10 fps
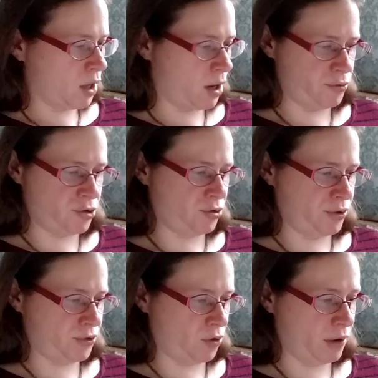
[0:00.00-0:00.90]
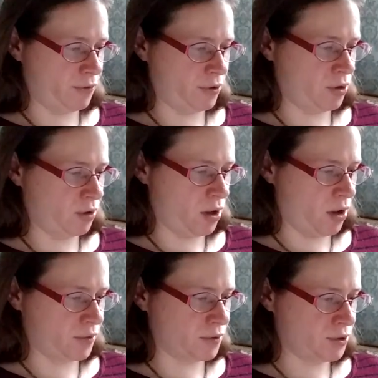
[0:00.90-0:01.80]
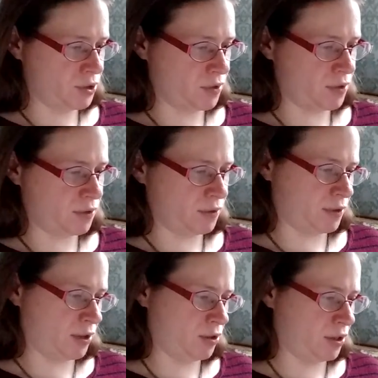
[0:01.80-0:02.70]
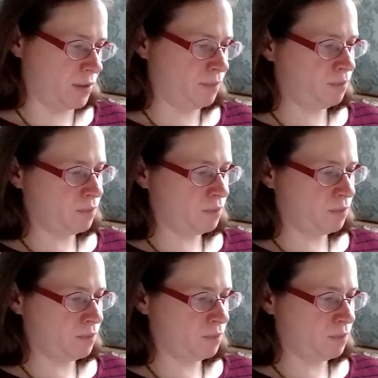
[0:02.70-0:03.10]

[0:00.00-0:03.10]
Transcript: "I'm truly sorry for your loss," she said sincerely.